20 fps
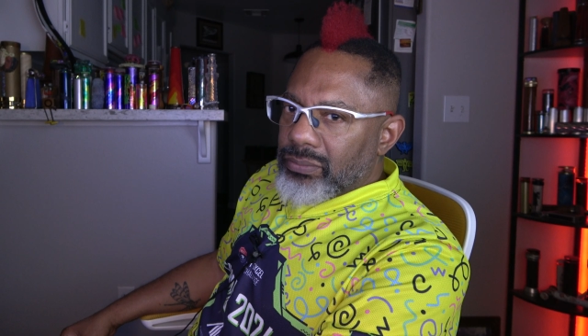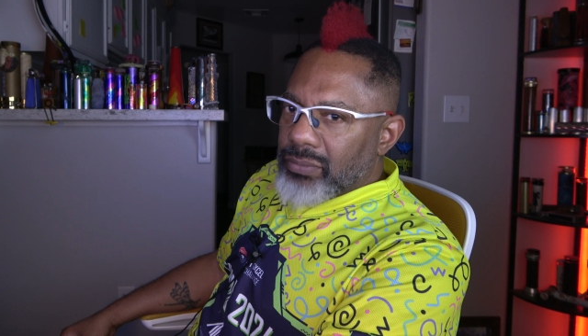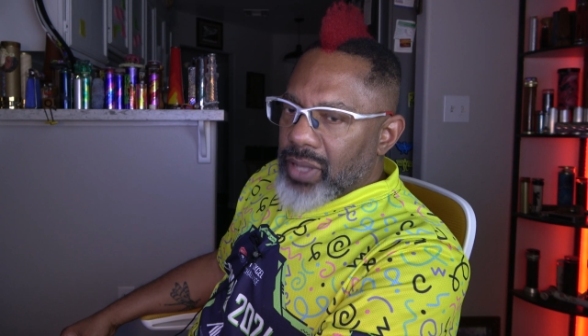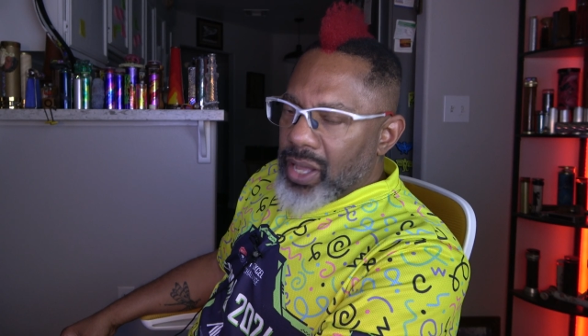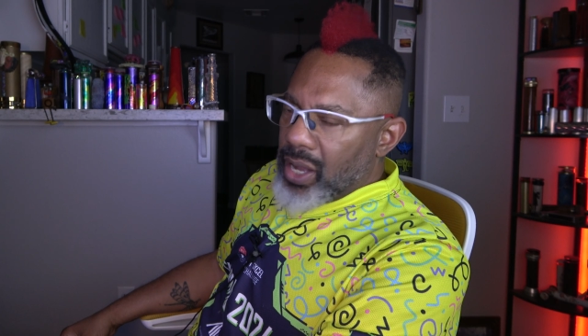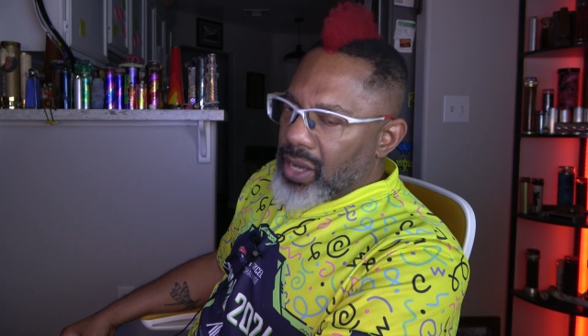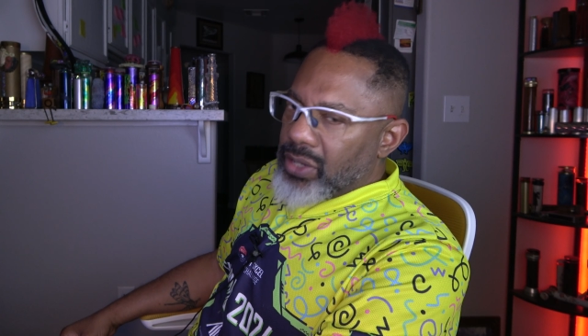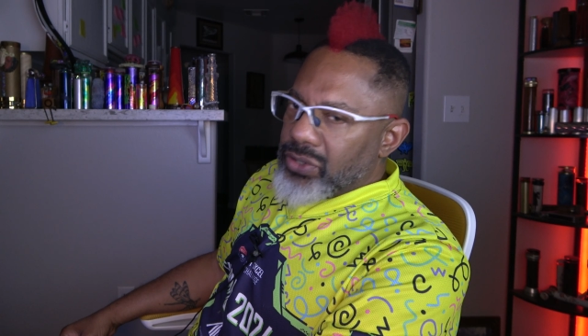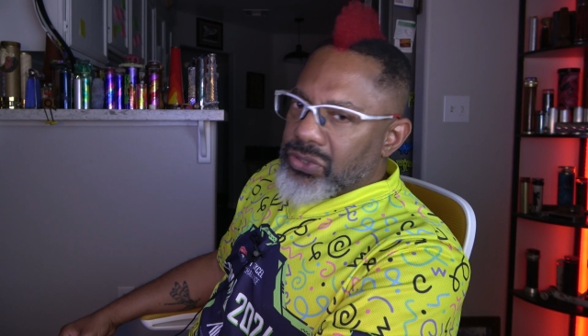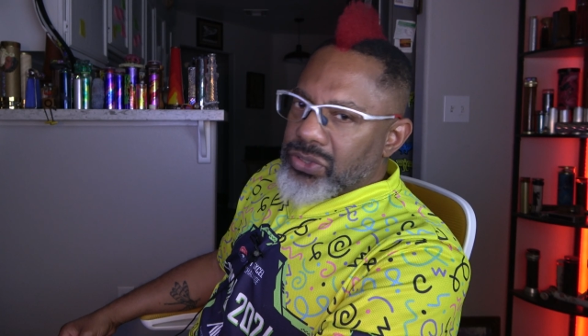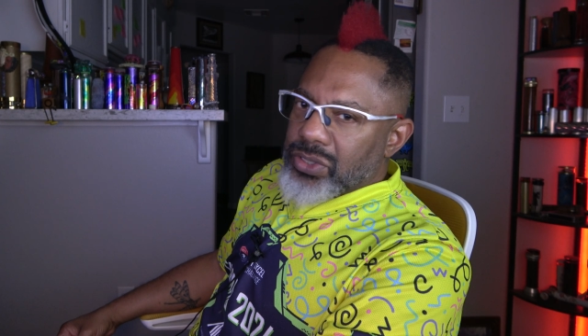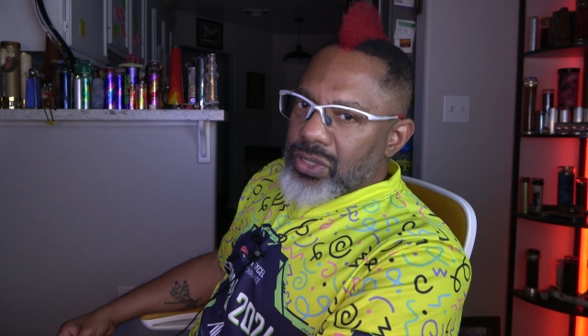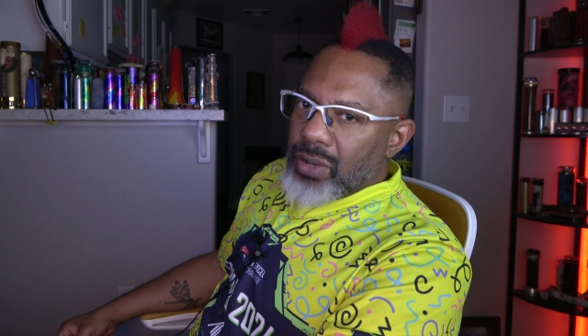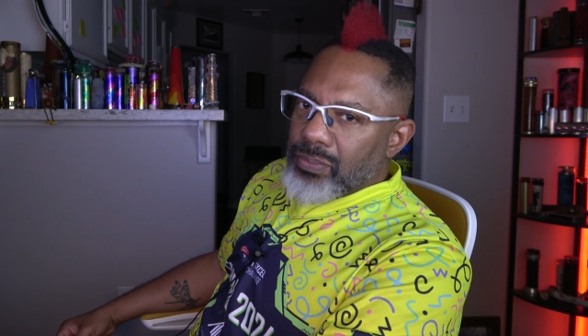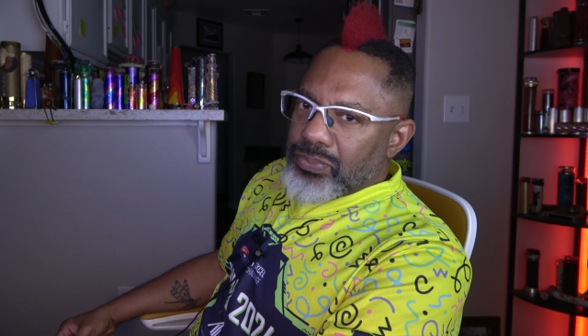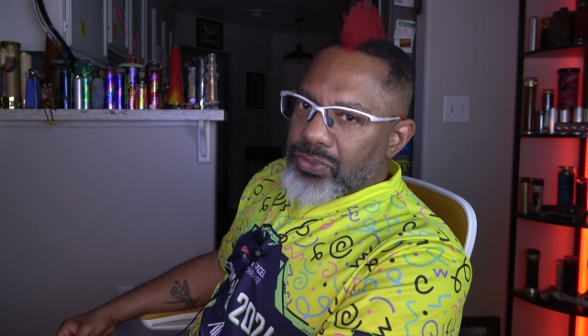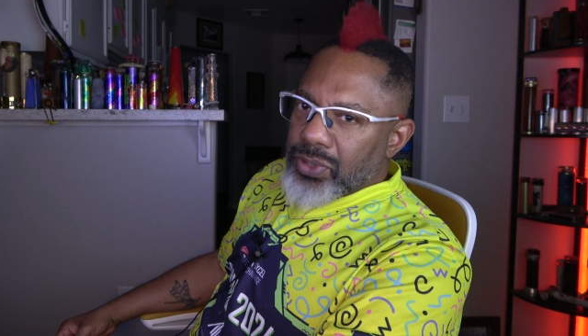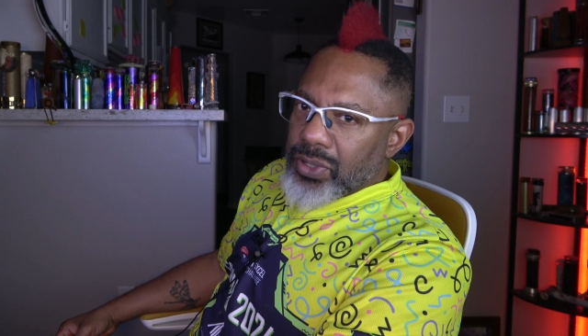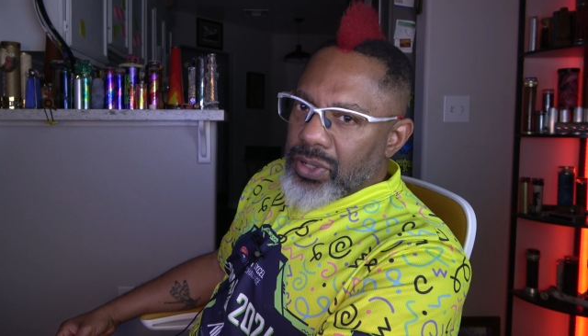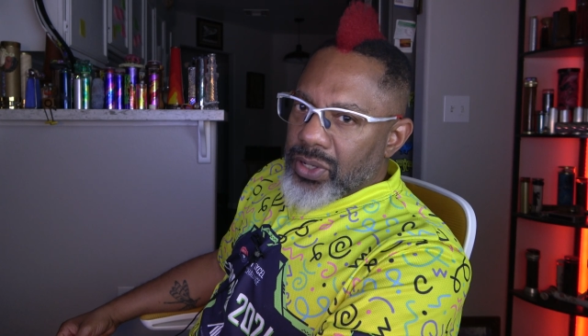and it's
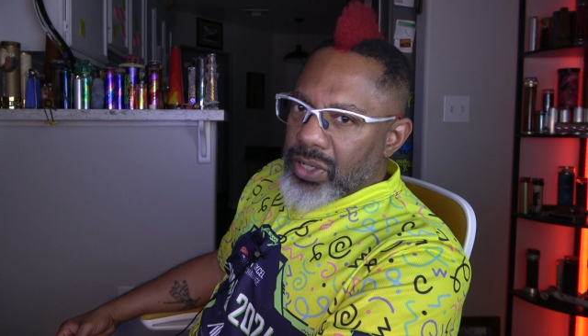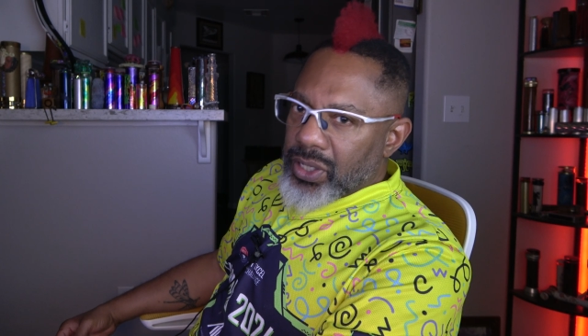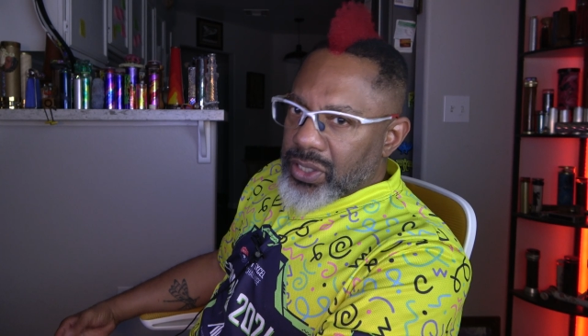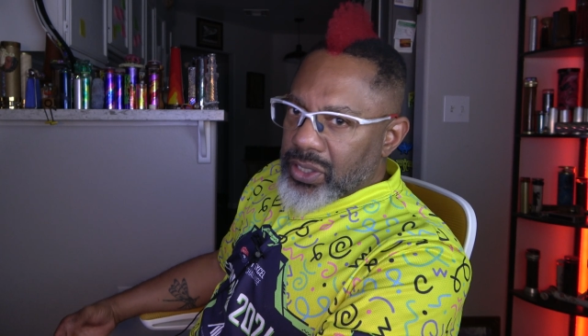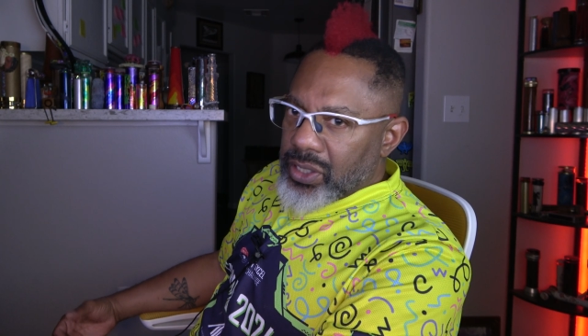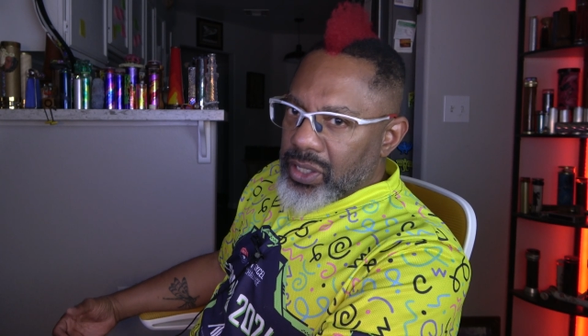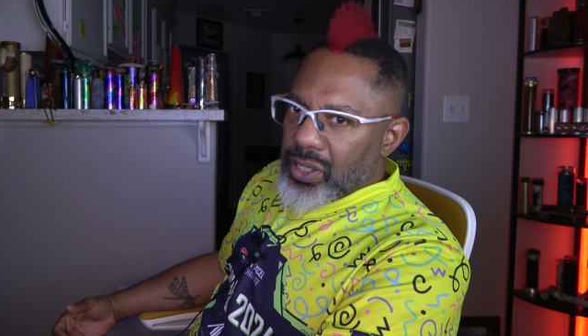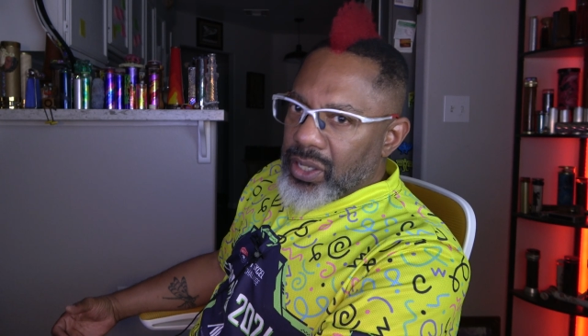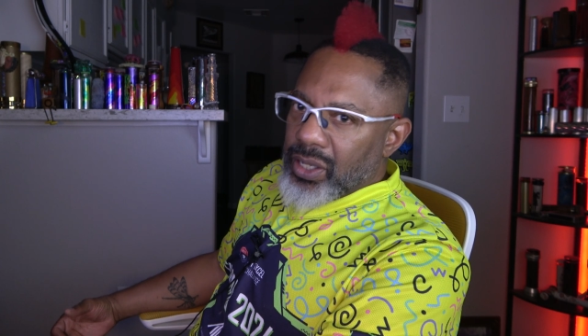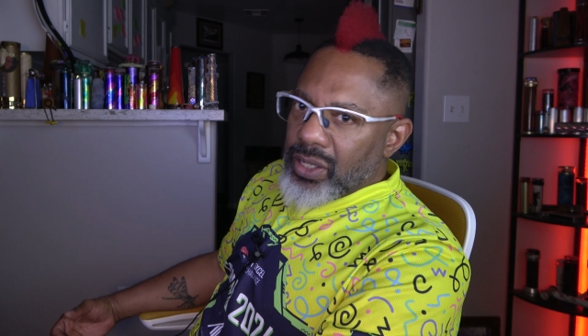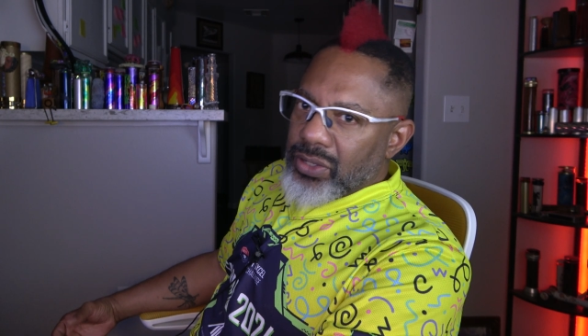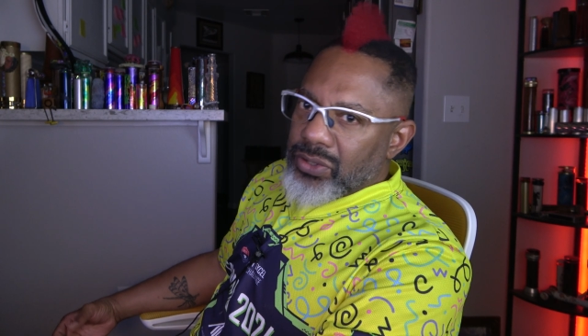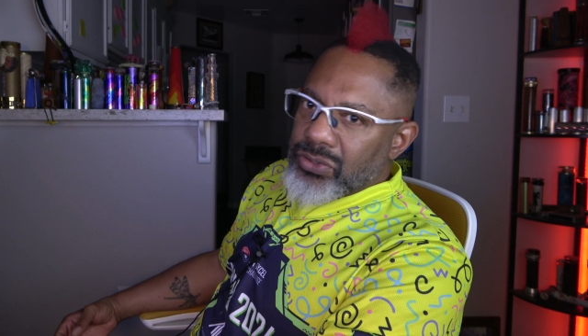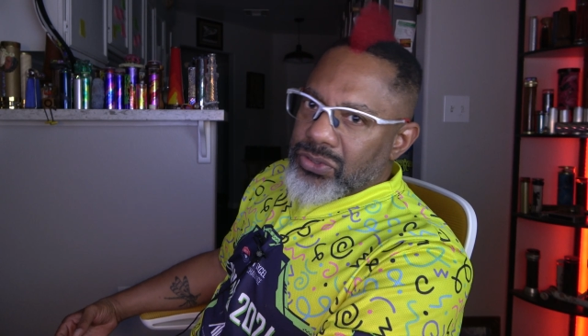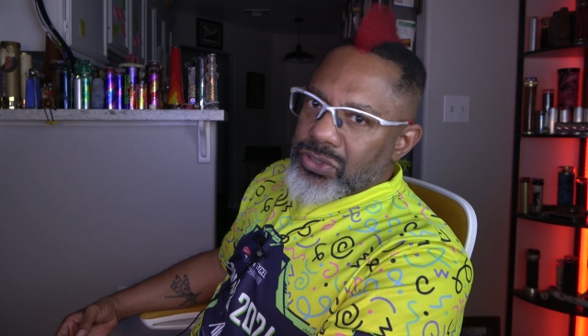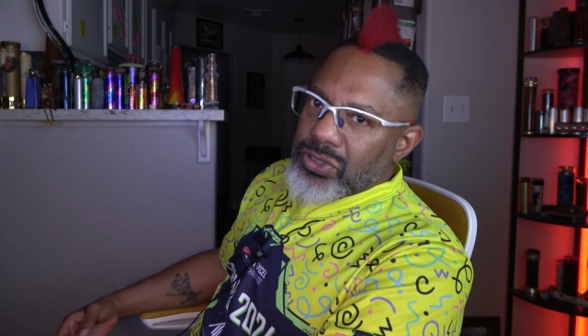something akin